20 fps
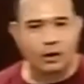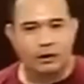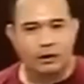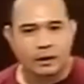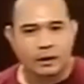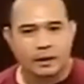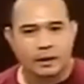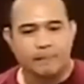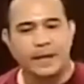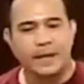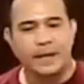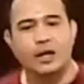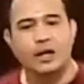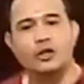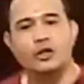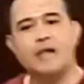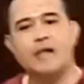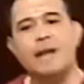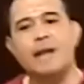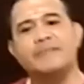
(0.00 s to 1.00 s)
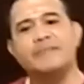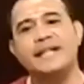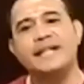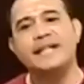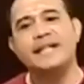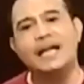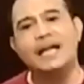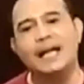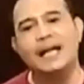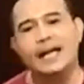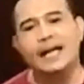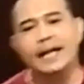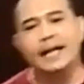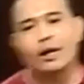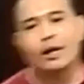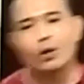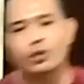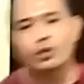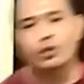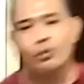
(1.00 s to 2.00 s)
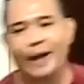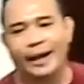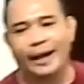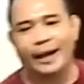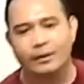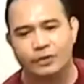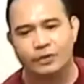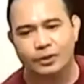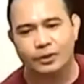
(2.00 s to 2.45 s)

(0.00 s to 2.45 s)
because I'm dealing in a close range.